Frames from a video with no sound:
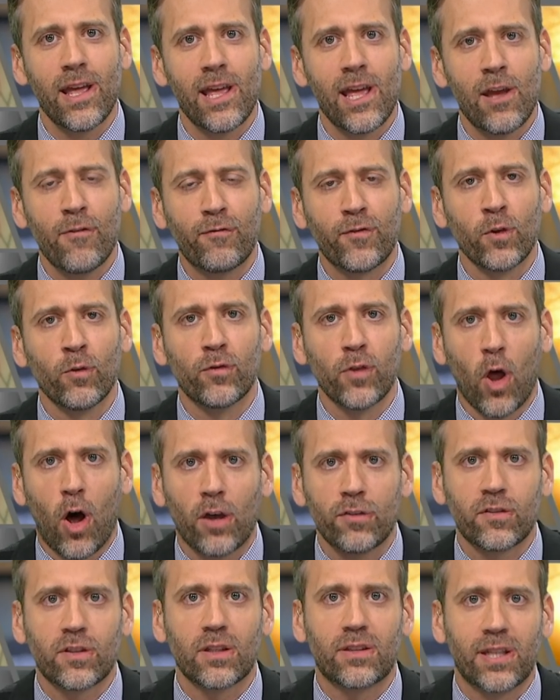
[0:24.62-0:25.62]
if you've
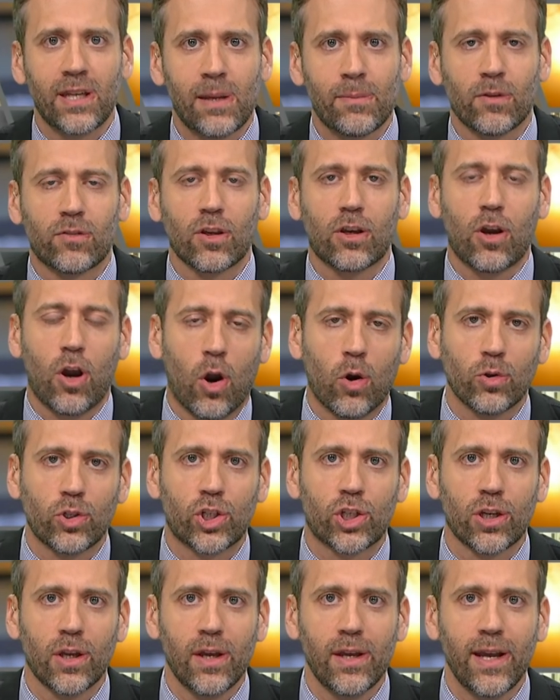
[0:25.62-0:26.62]
lost the team as a
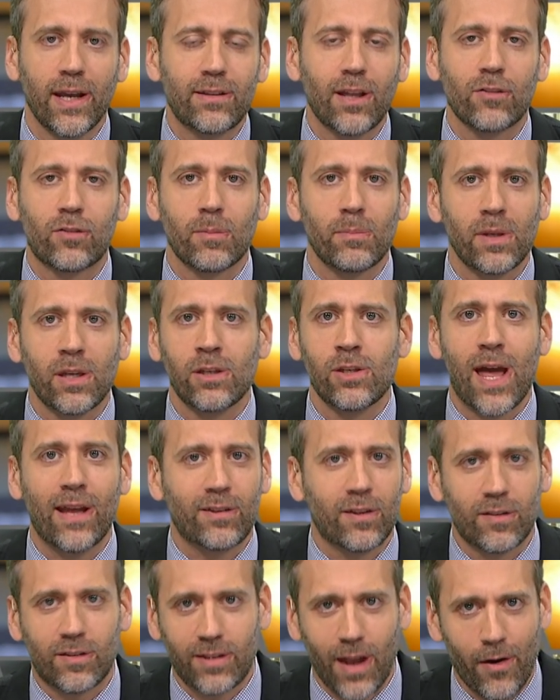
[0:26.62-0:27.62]
coach, it doesn't mean
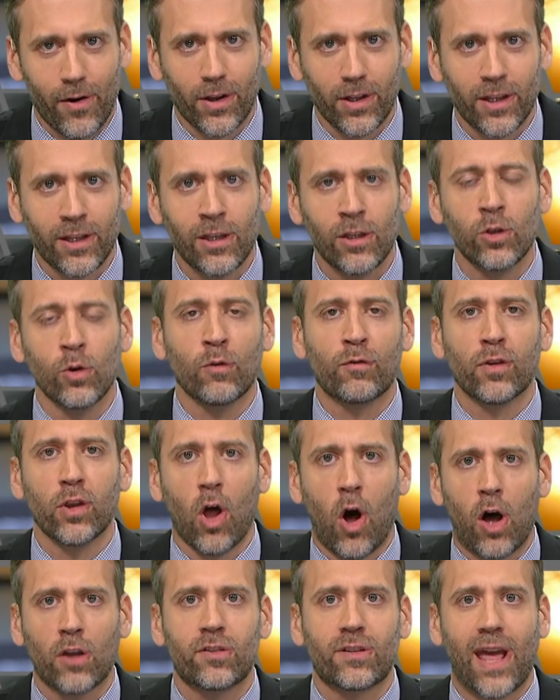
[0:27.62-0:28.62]
necessarily you've
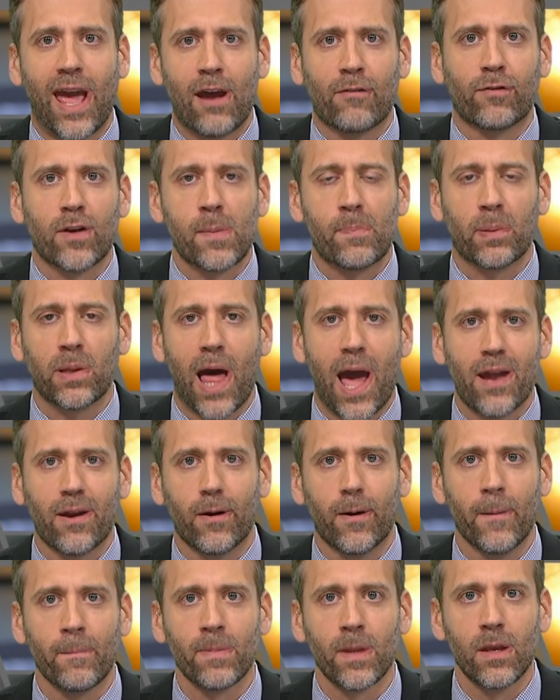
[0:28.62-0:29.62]
lost every
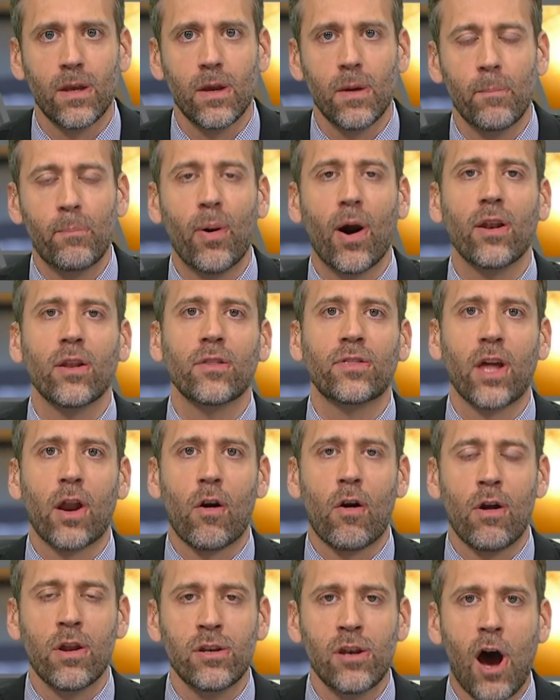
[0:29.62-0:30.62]
player. But
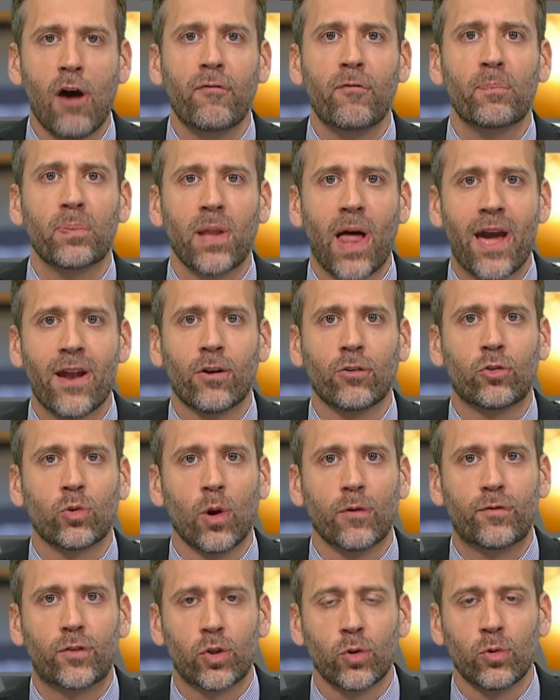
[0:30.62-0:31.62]
there are enough players who
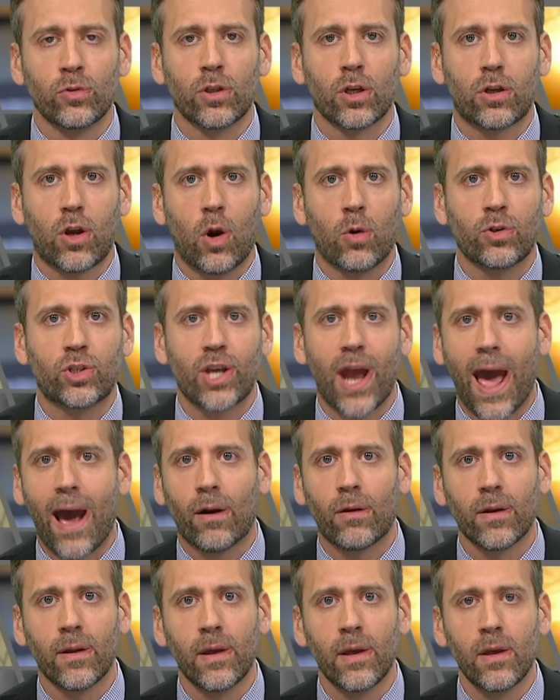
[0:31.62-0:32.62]
have tuned the coach
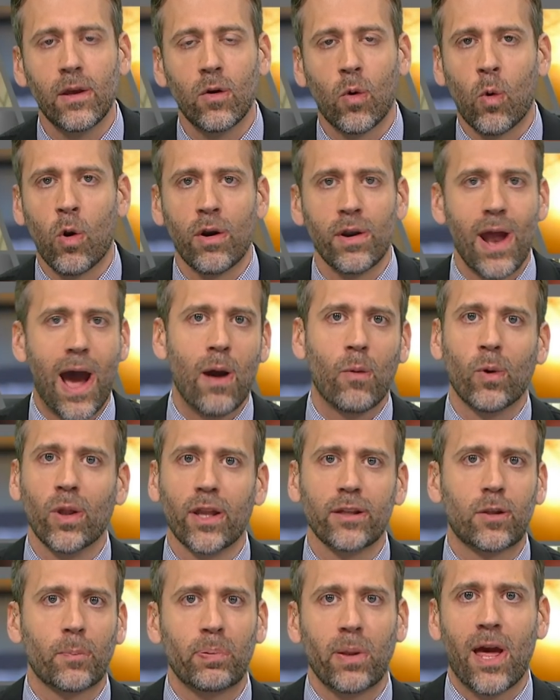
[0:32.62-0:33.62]
out or are not
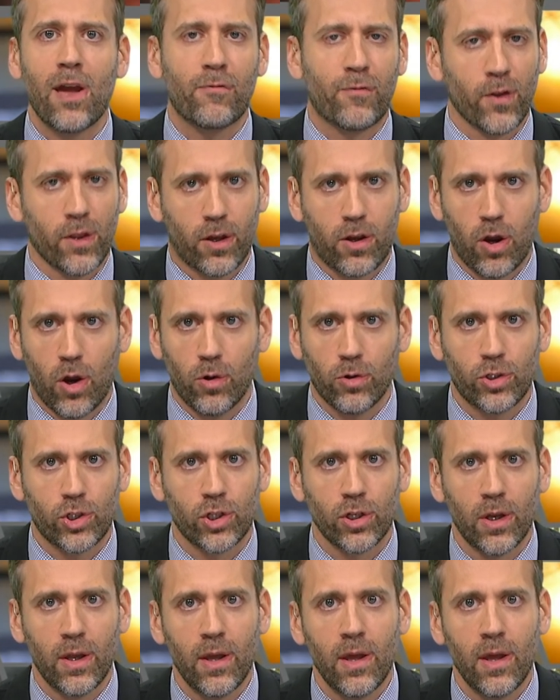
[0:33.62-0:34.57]
willing to play for the coach